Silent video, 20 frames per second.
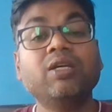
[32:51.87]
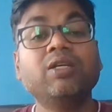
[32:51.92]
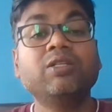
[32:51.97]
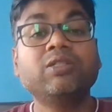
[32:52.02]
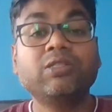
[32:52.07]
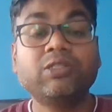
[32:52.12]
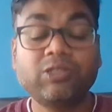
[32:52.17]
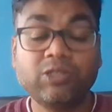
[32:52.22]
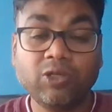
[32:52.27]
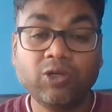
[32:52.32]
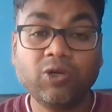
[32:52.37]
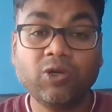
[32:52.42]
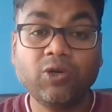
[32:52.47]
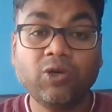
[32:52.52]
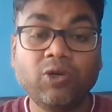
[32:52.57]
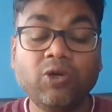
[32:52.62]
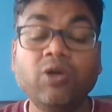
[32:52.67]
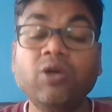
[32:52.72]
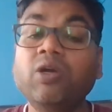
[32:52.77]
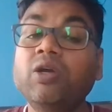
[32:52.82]

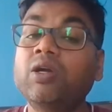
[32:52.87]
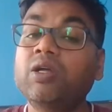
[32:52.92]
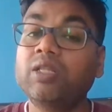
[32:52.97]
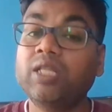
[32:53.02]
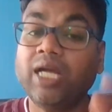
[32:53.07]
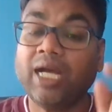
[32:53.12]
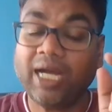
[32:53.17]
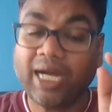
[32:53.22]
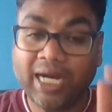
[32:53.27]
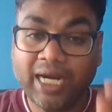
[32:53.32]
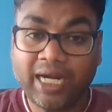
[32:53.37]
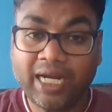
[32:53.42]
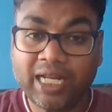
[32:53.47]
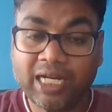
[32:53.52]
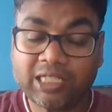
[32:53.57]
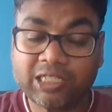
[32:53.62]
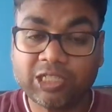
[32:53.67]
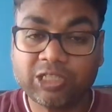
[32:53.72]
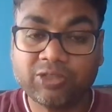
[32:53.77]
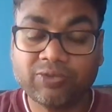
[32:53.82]
So the
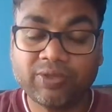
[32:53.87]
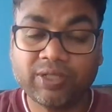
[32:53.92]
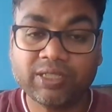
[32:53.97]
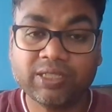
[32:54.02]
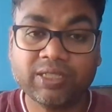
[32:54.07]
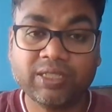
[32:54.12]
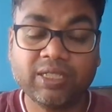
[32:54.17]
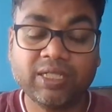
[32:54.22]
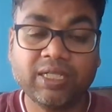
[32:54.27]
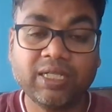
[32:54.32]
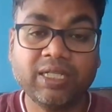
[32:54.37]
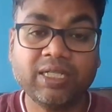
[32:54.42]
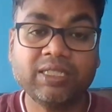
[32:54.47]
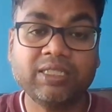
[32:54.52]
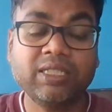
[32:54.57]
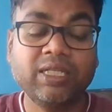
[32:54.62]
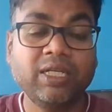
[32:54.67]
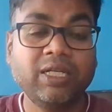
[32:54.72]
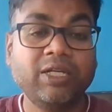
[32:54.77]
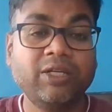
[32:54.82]
ideal situation
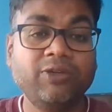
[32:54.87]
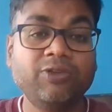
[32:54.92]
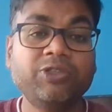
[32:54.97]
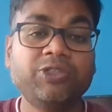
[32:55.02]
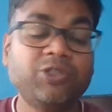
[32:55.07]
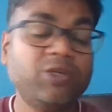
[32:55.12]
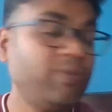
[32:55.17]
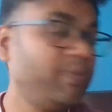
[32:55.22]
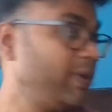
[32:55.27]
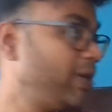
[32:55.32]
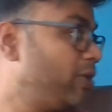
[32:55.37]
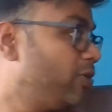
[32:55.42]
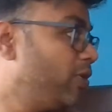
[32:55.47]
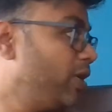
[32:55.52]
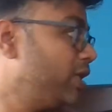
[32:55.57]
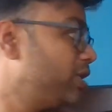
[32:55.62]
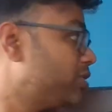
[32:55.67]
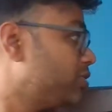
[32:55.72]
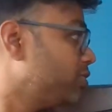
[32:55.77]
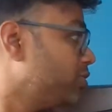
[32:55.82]
is you should be
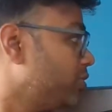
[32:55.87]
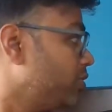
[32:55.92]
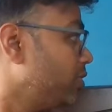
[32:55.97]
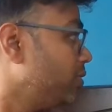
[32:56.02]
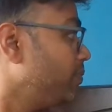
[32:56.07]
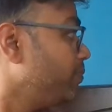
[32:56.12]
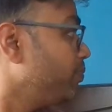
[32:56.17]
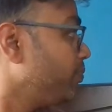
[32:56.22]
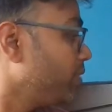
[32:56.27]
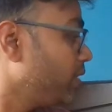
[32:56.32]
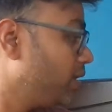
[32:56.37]
going through.